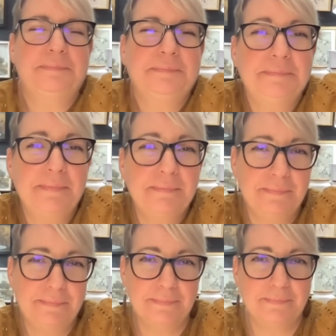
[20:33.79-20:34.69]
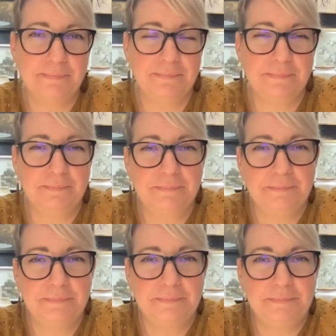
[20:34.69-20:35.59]

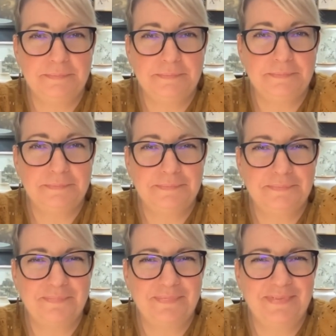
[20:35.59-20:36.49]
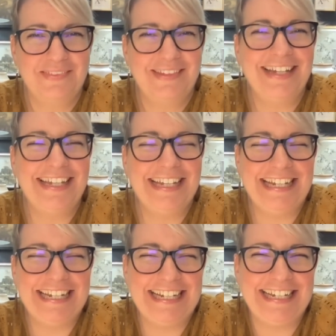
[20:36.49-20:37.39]

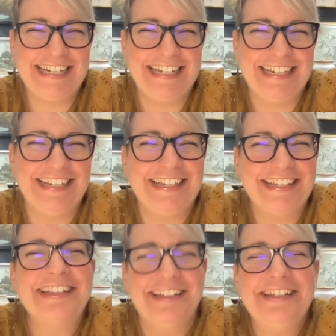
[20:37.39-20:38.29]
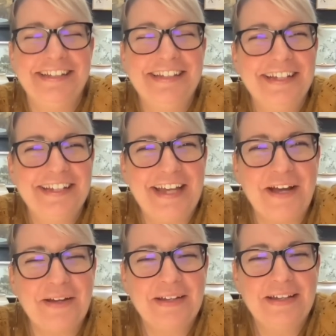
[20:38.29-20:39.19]

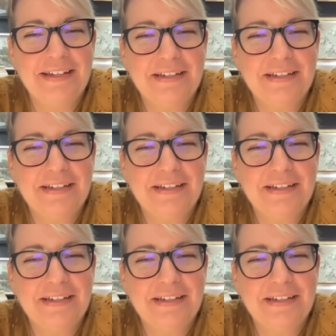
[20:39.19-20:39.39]
(not speaking)